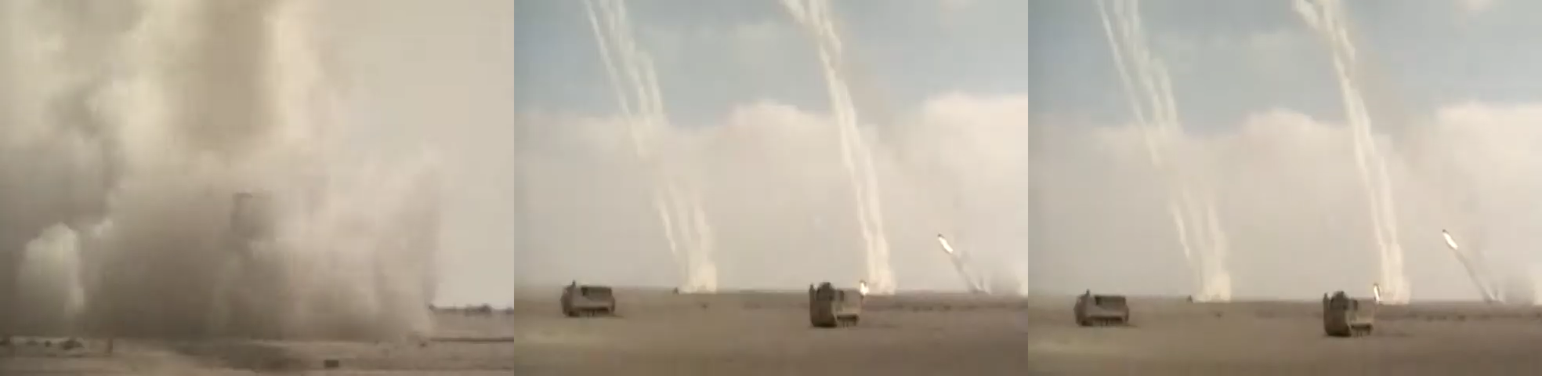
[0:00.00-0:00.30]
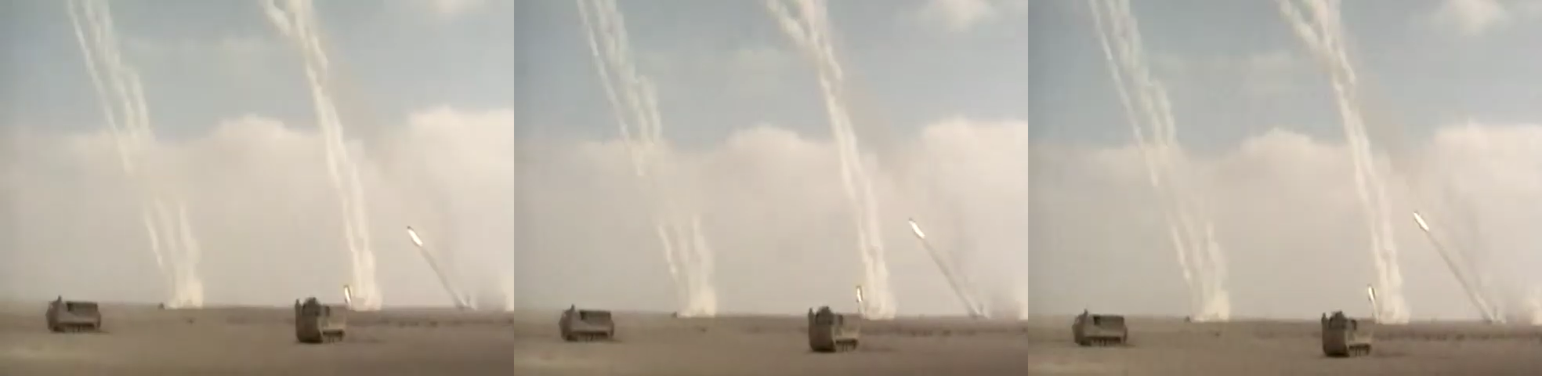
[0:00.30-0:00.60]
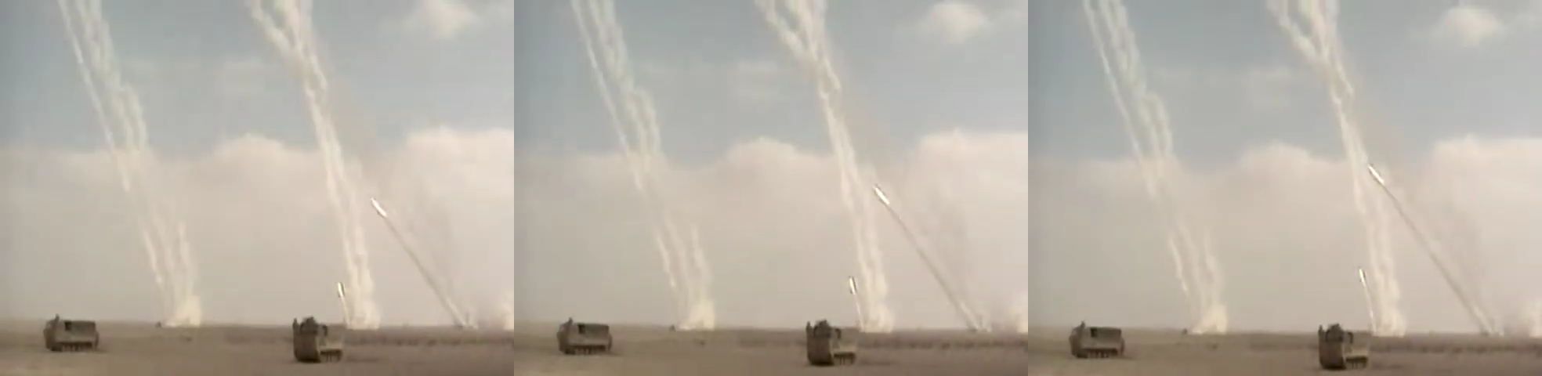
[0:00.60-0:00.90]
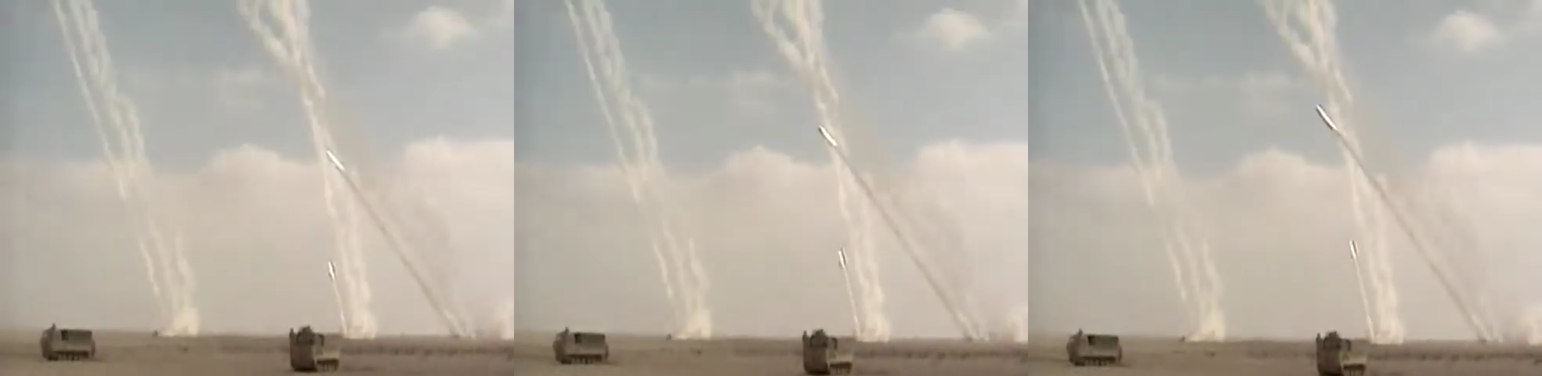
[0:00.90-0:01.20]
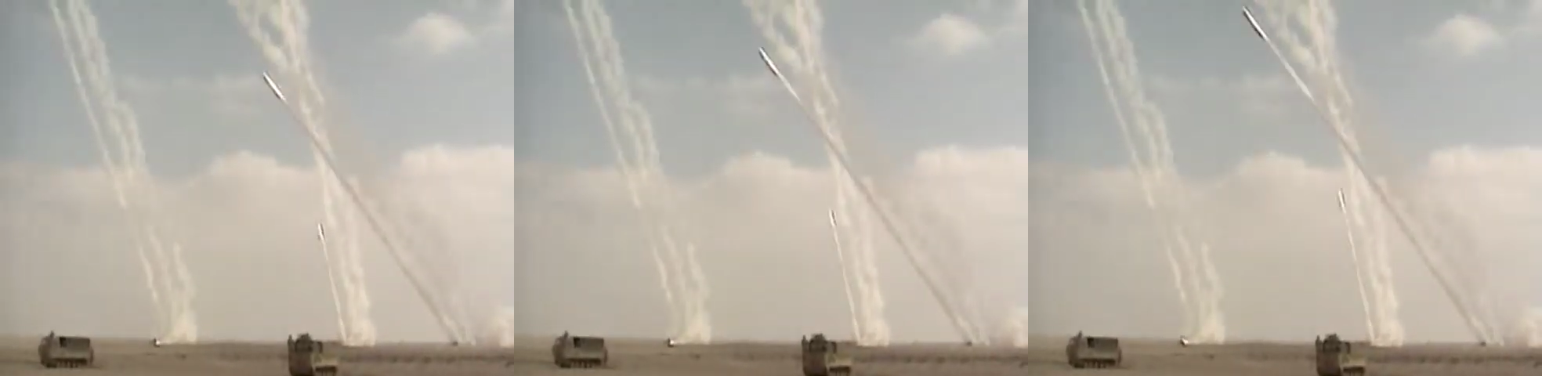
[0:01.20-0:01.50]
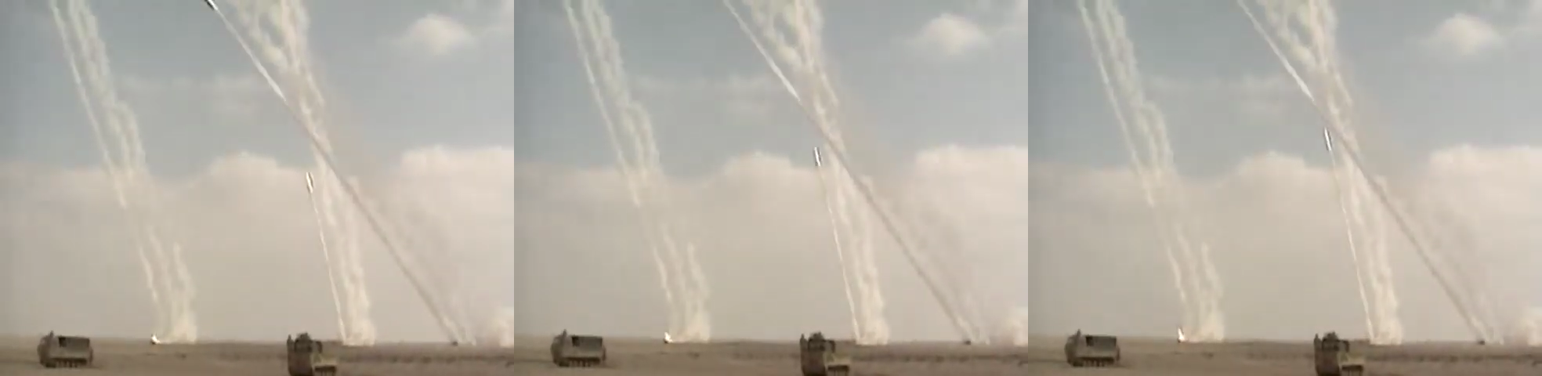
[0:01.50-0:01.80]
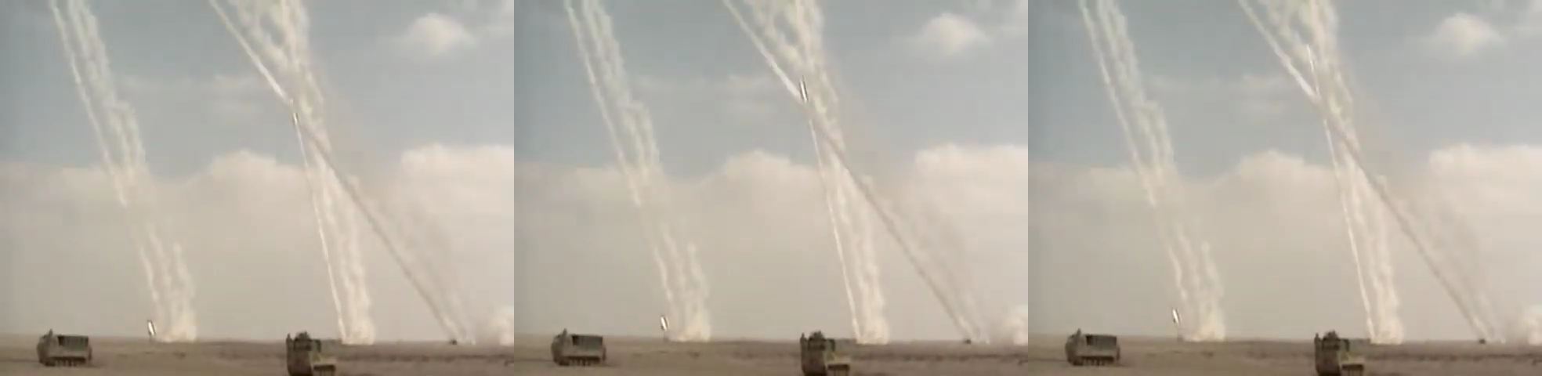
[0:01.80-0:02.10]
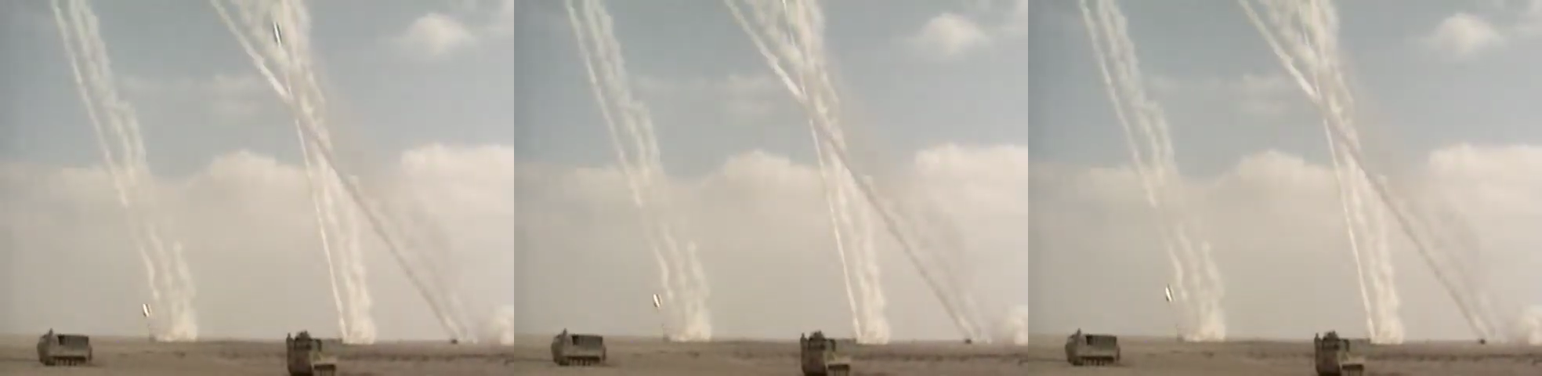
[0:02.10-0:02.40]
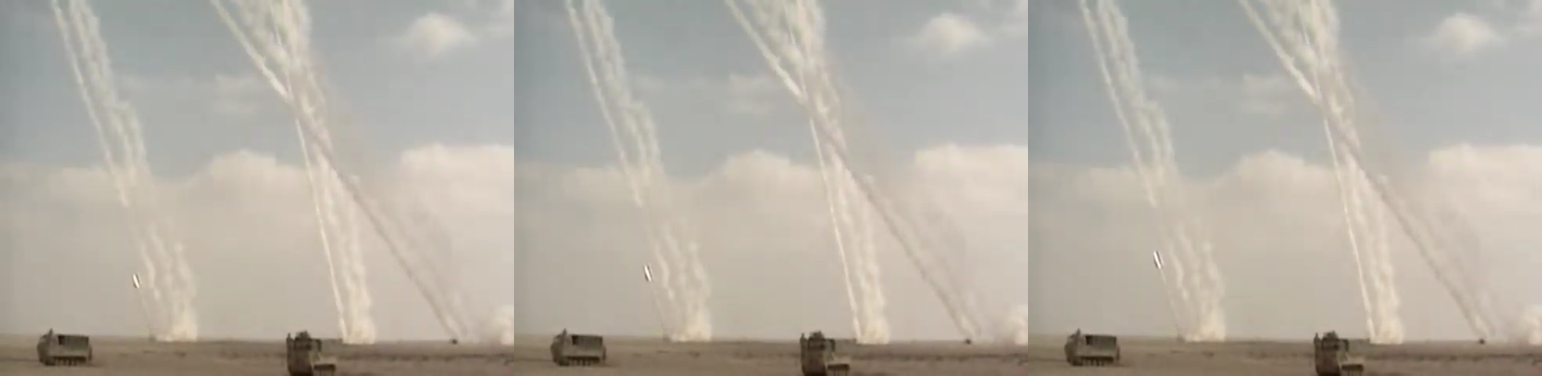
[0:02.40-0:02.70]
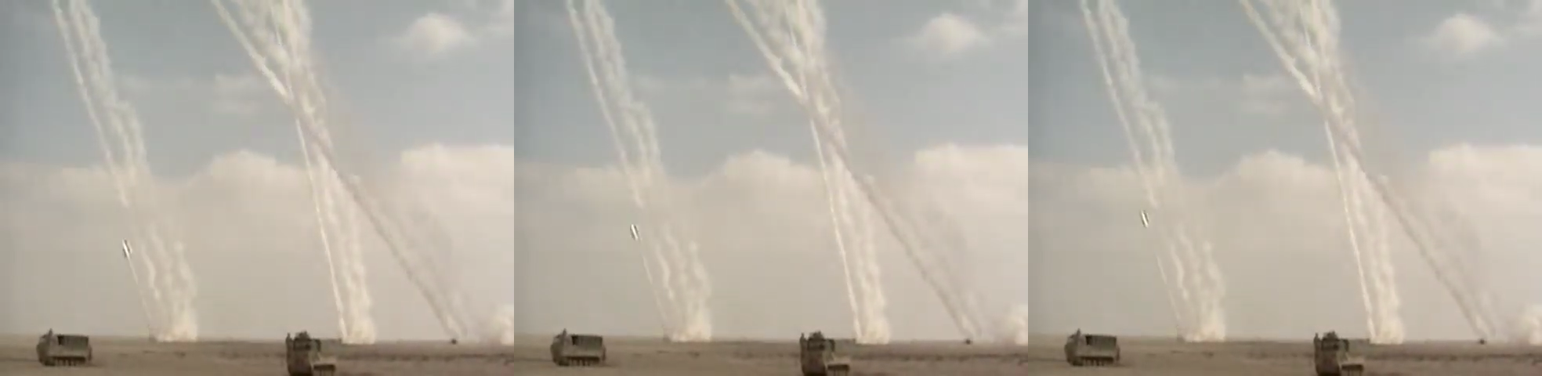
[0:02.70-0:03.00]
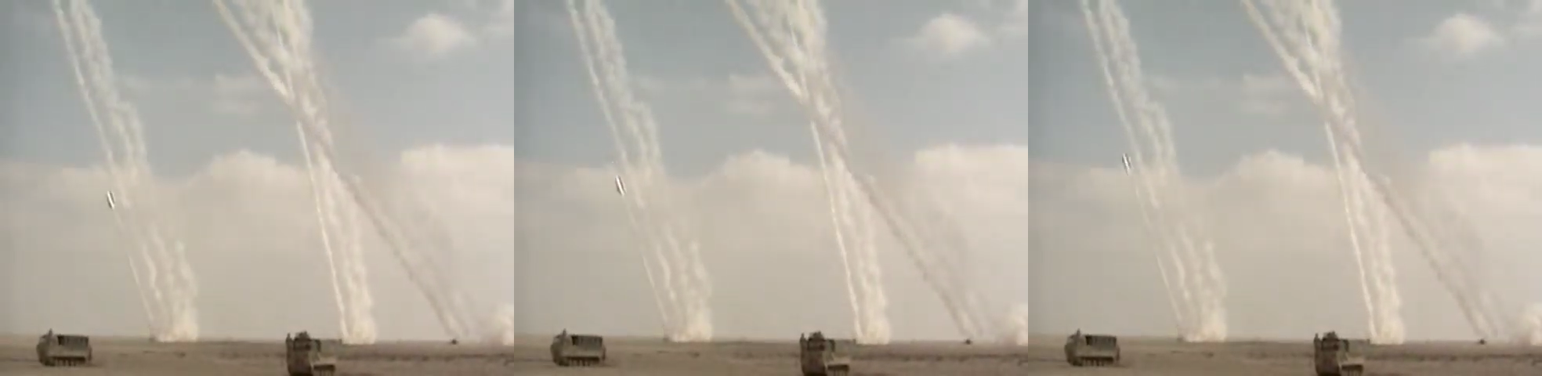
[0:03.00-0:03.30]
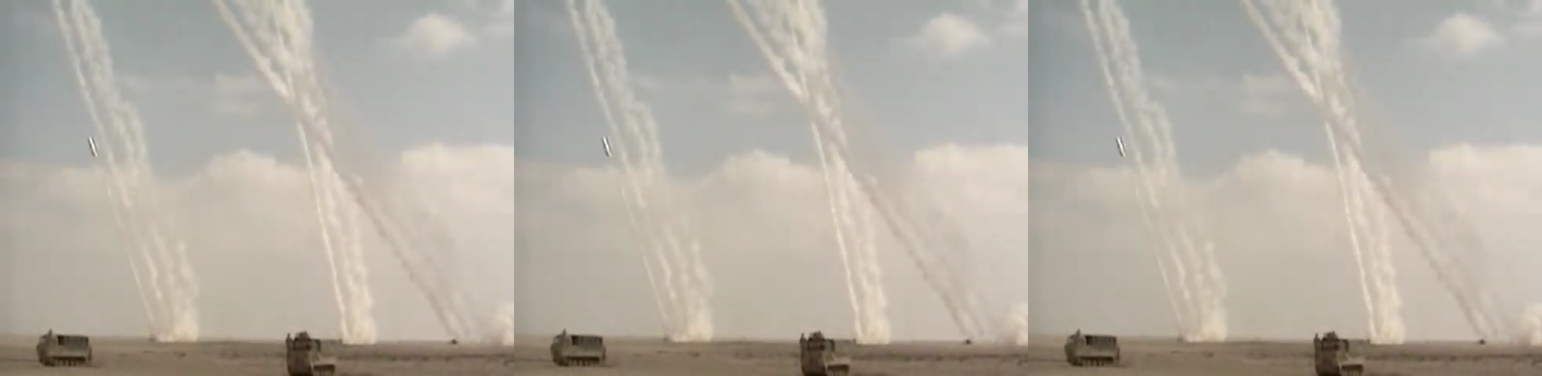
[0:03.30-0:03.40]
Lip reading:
No face is visible, so there are no lips to read.